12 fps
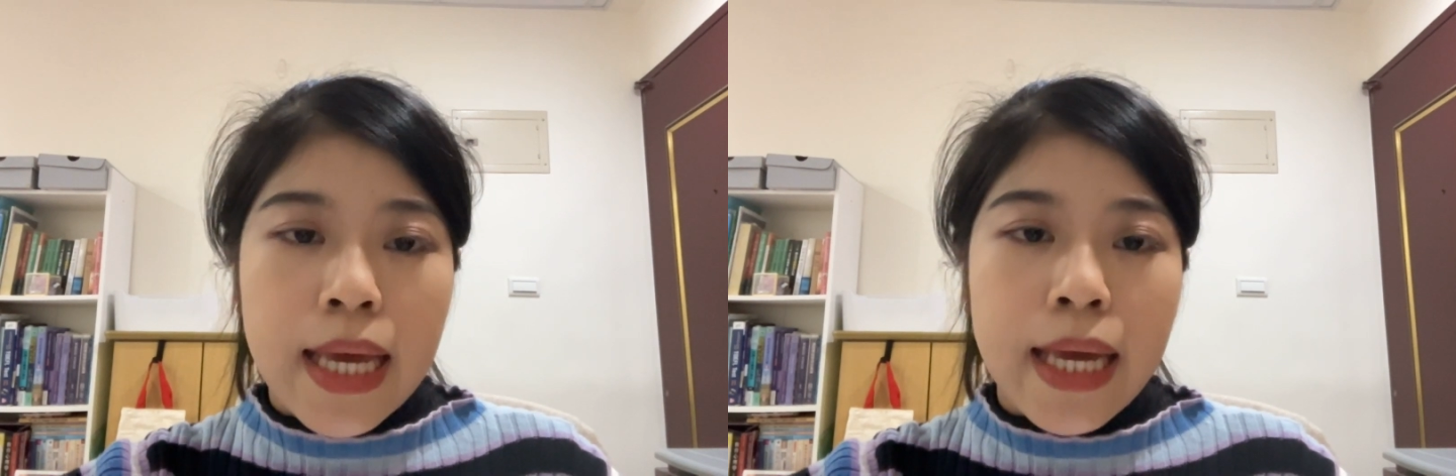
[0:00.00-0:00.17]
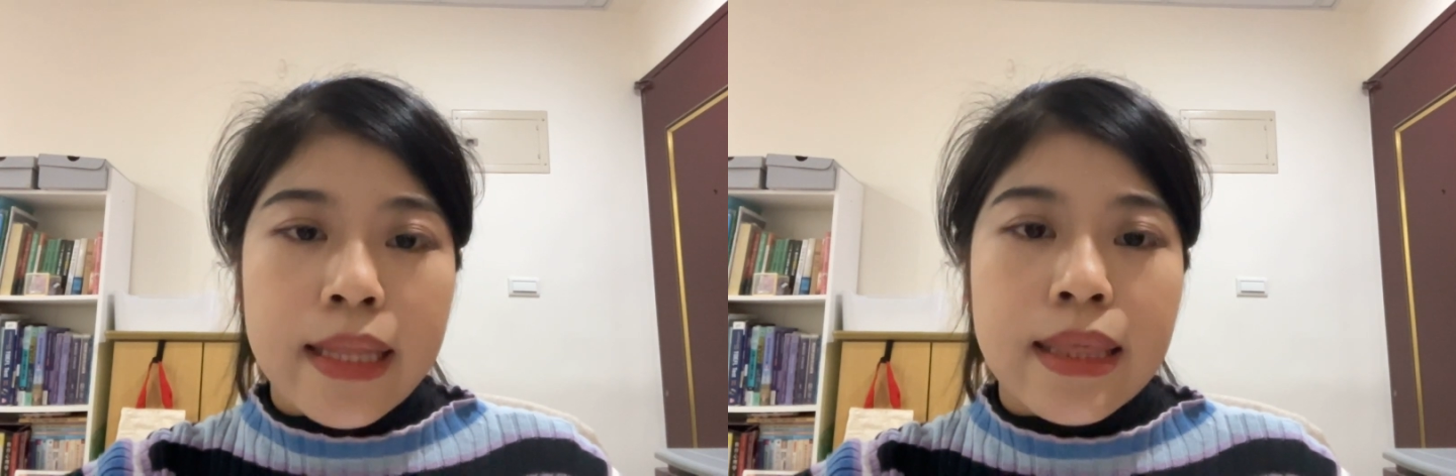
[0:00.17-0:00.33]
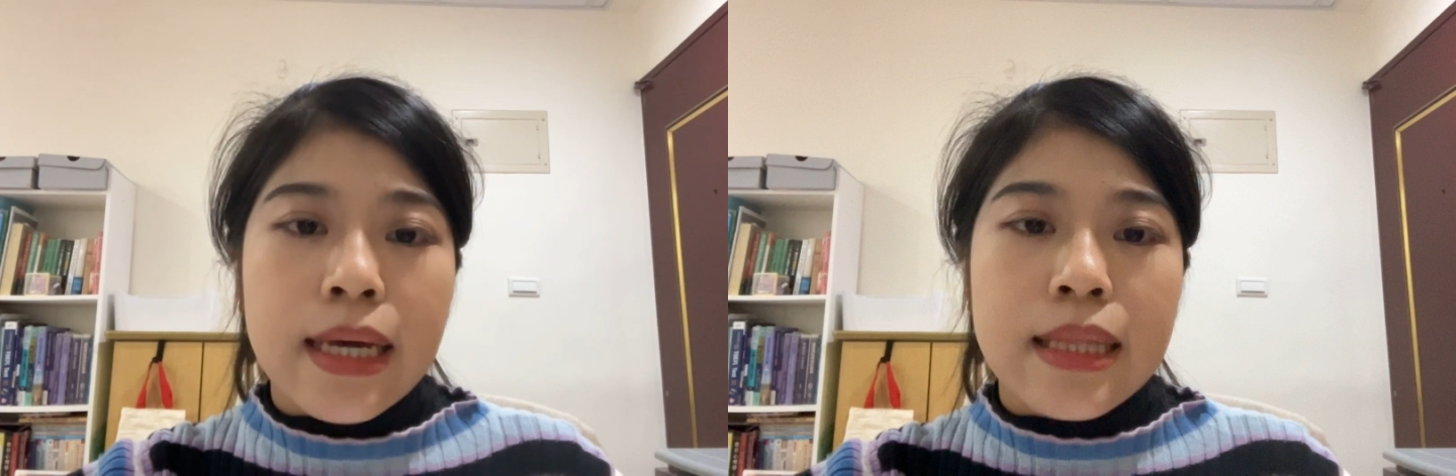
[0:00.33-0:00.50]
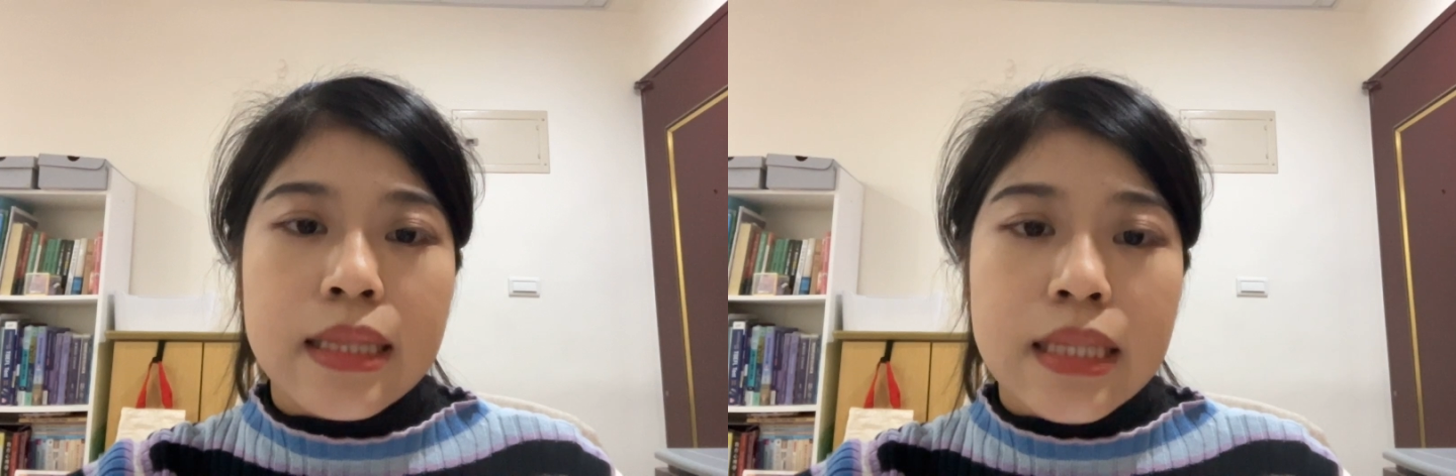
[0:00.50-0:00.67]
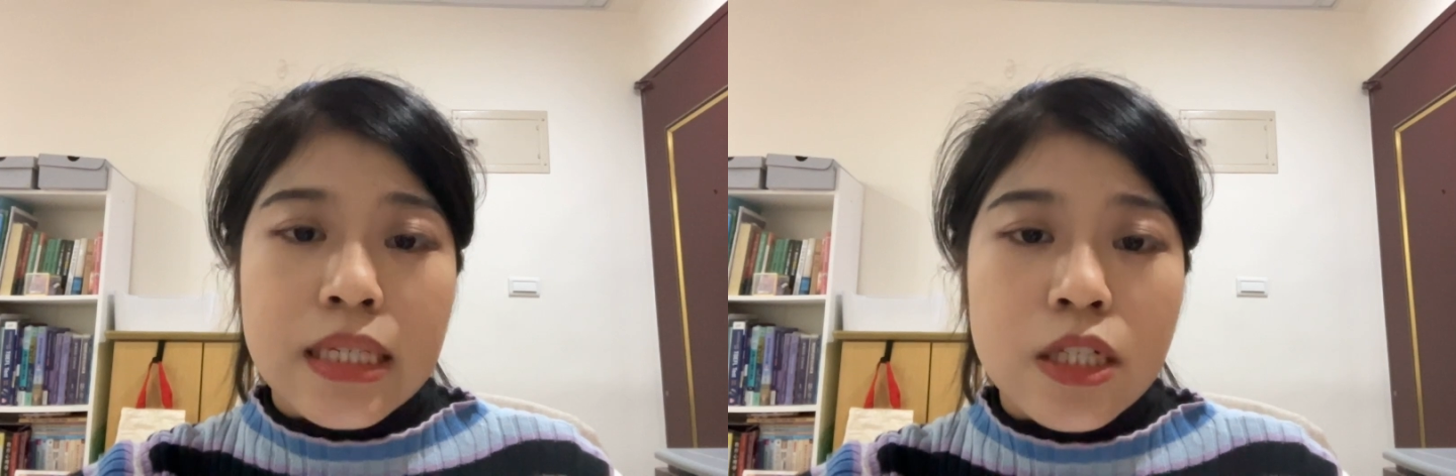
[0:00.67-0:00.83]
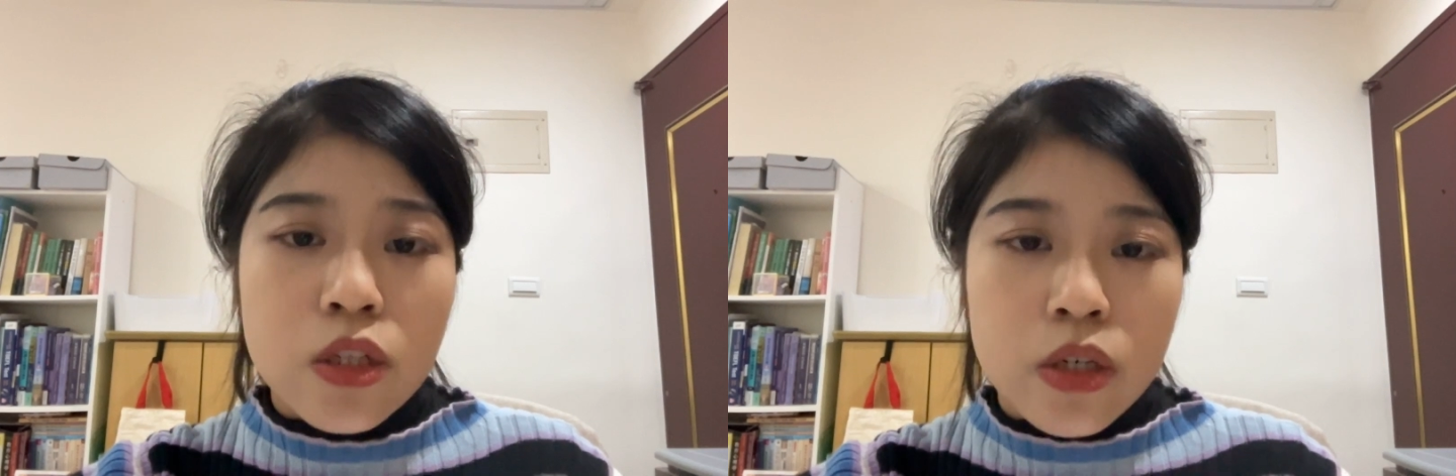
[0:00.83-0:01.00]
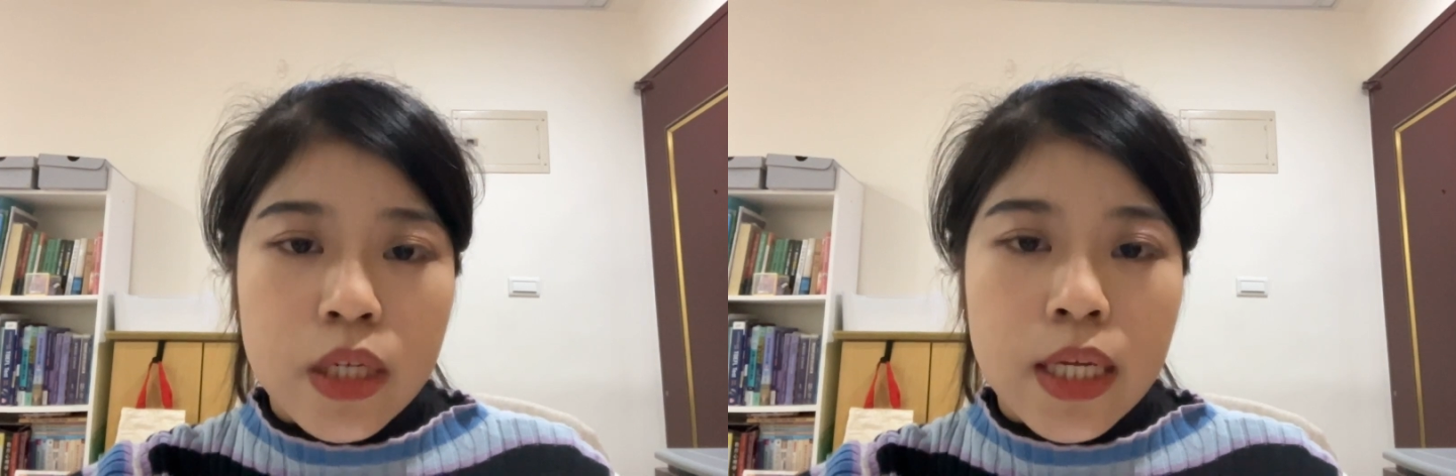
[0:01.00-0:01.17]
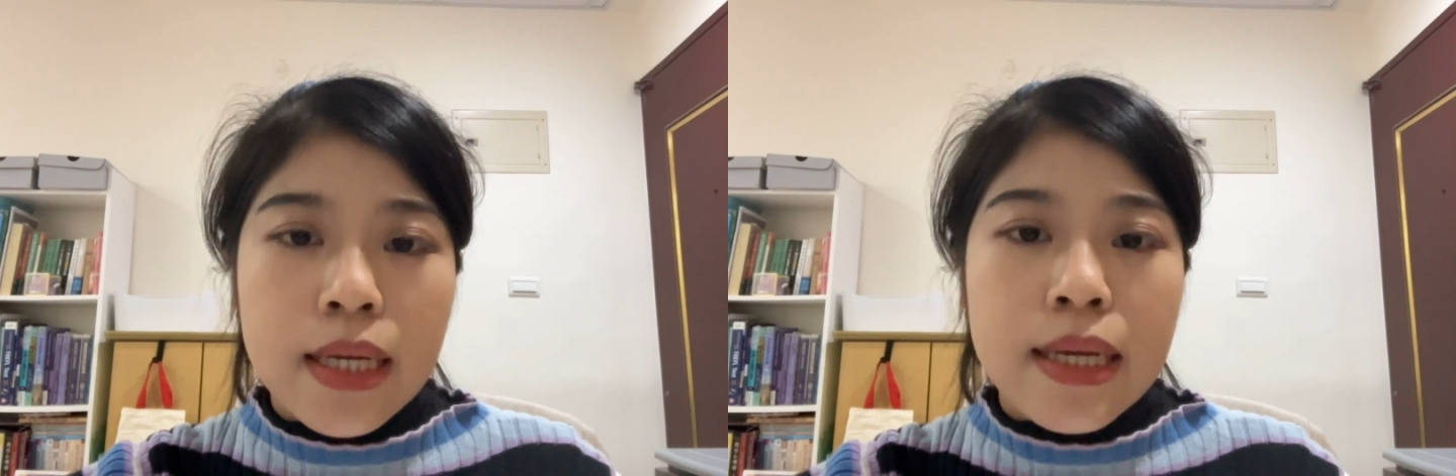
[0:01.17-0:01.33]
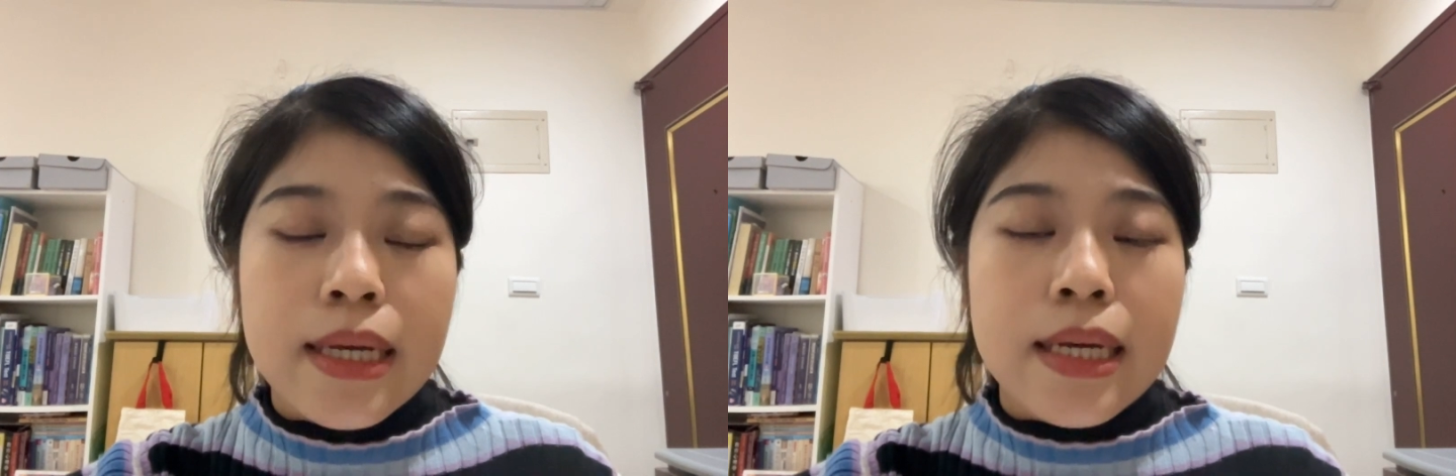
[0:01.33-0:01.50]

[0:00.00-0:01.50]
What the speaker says: and that this learning